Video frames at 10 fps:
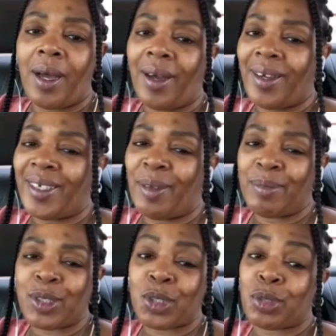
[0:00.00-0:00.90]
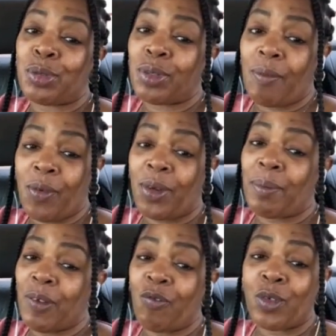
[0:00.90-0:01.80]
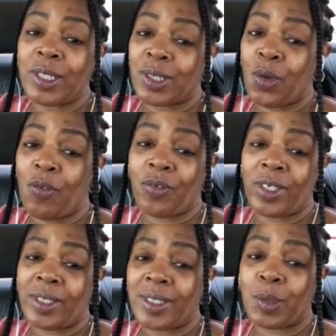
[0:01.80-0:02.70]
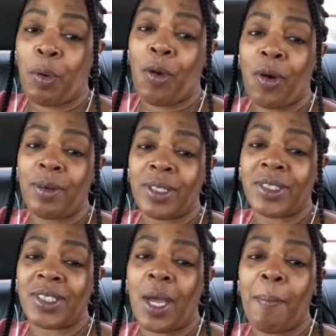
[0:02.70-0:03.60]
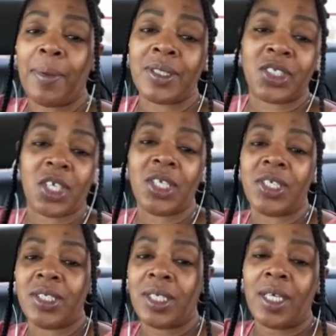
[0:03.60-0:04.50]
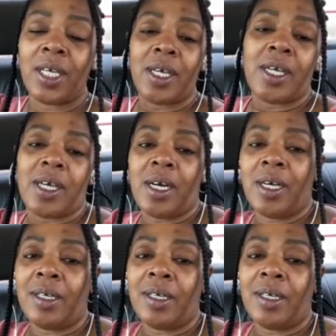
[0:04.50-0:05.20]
I am sure I'm going to be voiceovering this part, JambanJelly.